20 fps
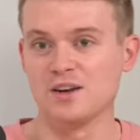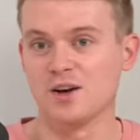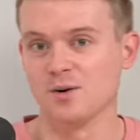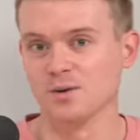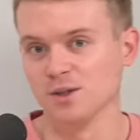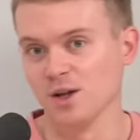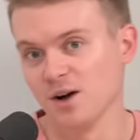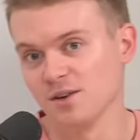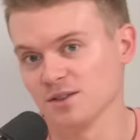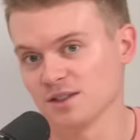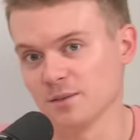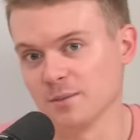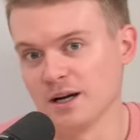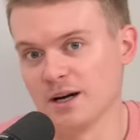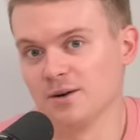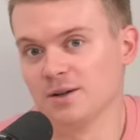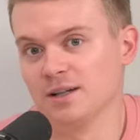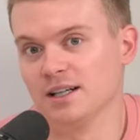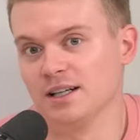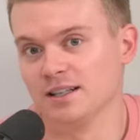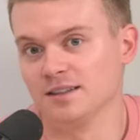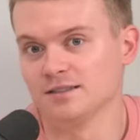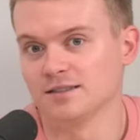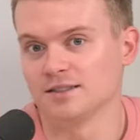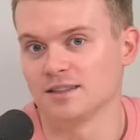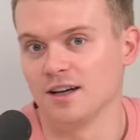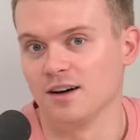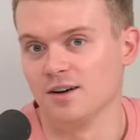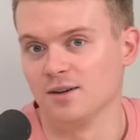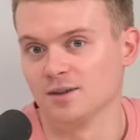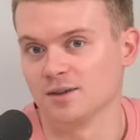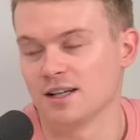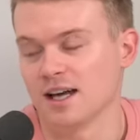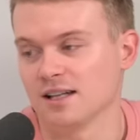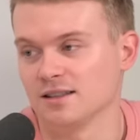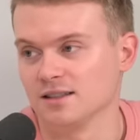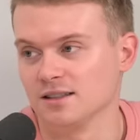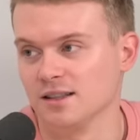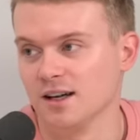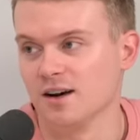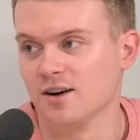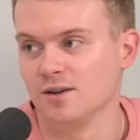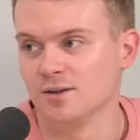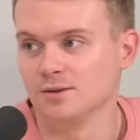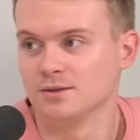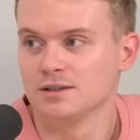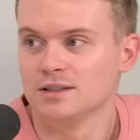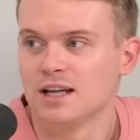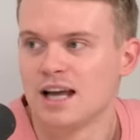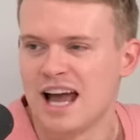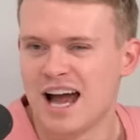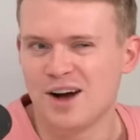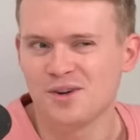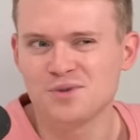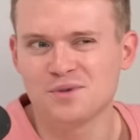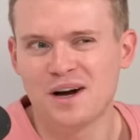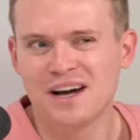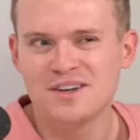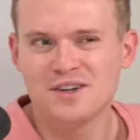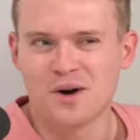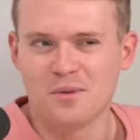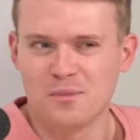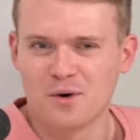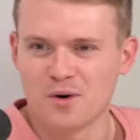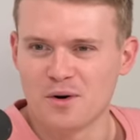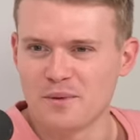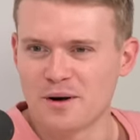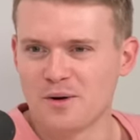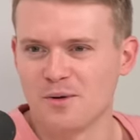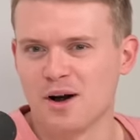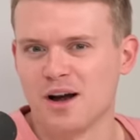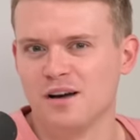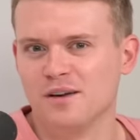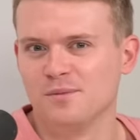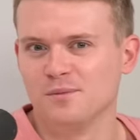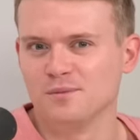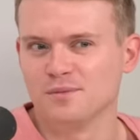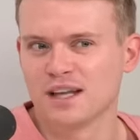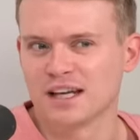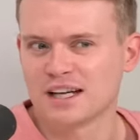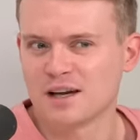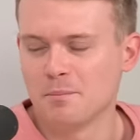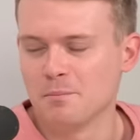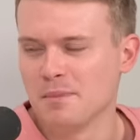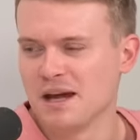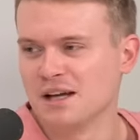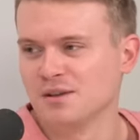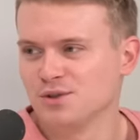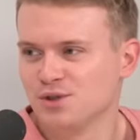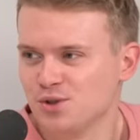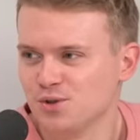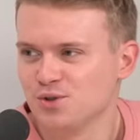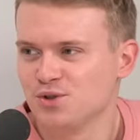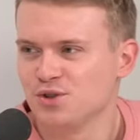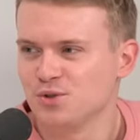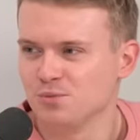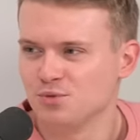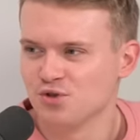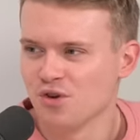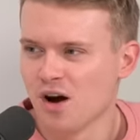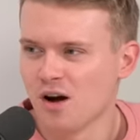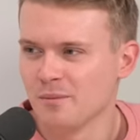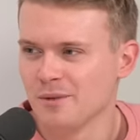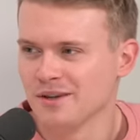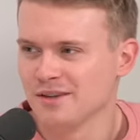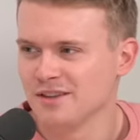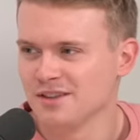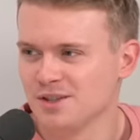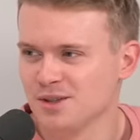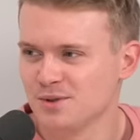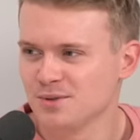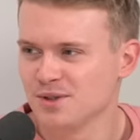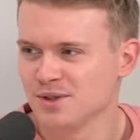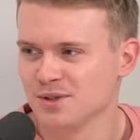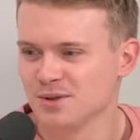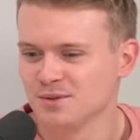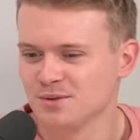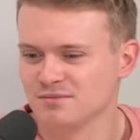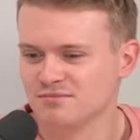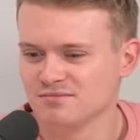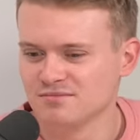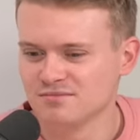know lots about it, so get to know. How do I know more about a like a male YouTube drama than you do,